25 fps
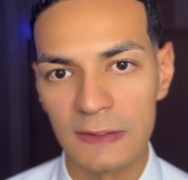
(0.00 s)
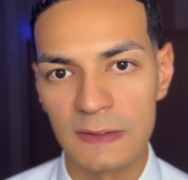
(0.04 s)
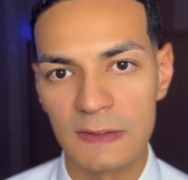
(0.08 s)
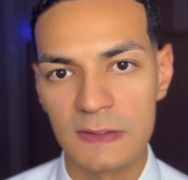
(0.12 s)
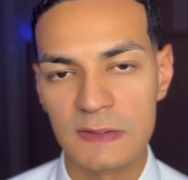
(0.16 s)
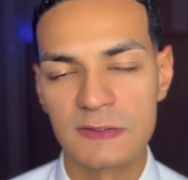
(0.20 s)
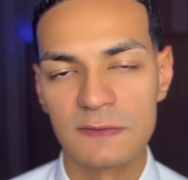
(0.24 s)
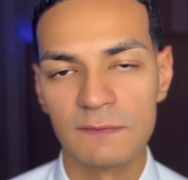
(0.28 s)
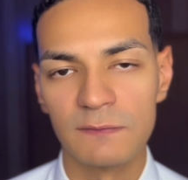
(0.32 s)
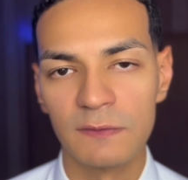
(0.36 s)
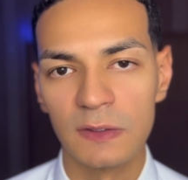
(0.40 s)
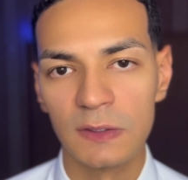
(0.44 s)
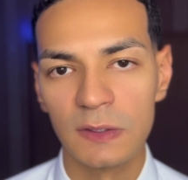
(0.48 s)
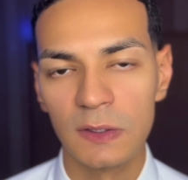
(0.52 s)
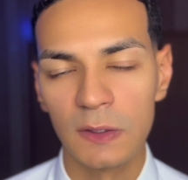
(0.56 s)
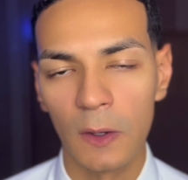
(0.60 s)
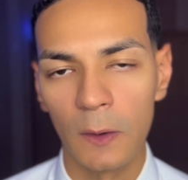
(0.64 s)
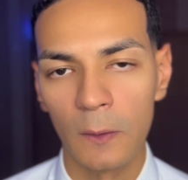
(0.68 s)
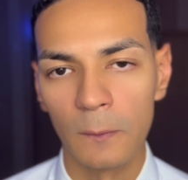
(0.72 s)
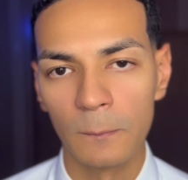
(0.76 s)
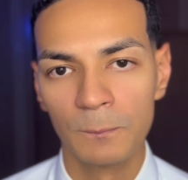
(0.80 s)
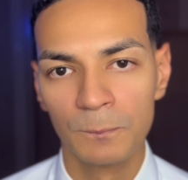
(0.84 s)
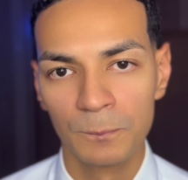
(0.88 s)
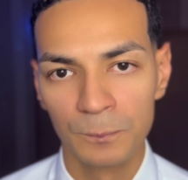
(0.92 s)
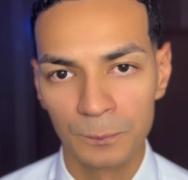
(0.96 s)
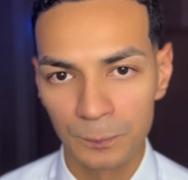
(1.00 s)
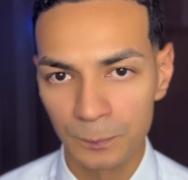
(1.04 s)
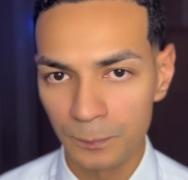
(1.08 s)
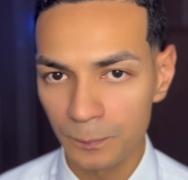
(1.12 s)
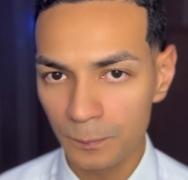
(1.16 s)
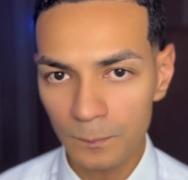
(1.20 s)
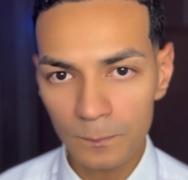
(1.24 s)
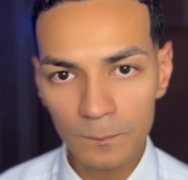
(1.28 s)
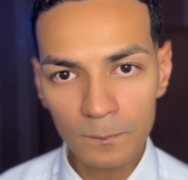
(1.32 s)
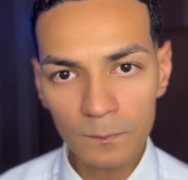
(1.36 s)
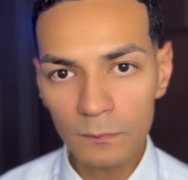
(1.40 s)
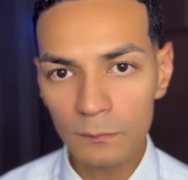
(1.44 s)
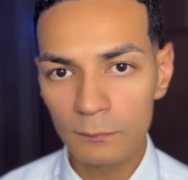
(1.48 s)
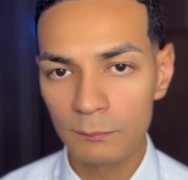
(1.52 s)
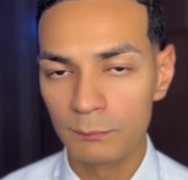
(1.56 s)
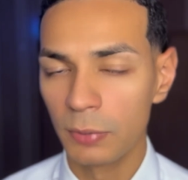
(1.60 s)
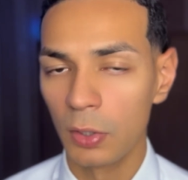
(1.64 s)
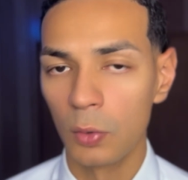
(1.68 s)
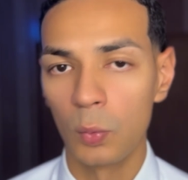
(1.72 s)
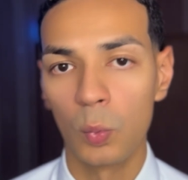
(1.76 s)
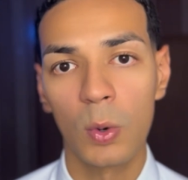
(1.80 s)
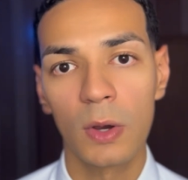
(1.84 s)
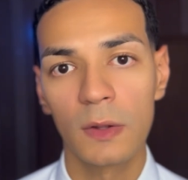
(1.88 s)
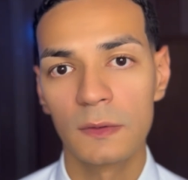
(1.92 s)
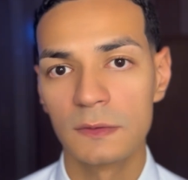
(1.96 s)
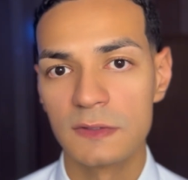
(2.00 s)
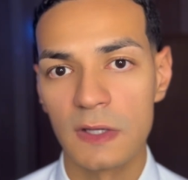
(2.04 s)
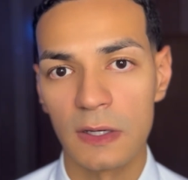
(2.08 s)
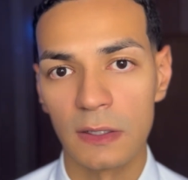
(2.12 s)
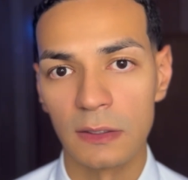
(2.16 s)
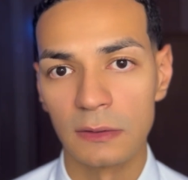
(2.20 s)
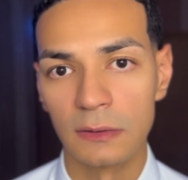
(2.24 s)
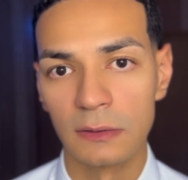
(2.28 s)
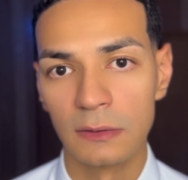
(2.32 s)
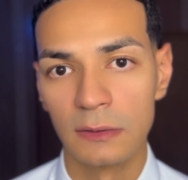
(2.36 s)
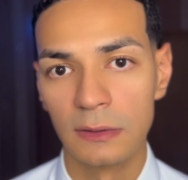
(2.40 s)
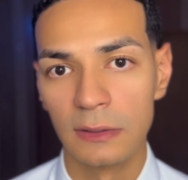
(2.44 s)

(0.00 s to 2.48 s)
this video. But well done.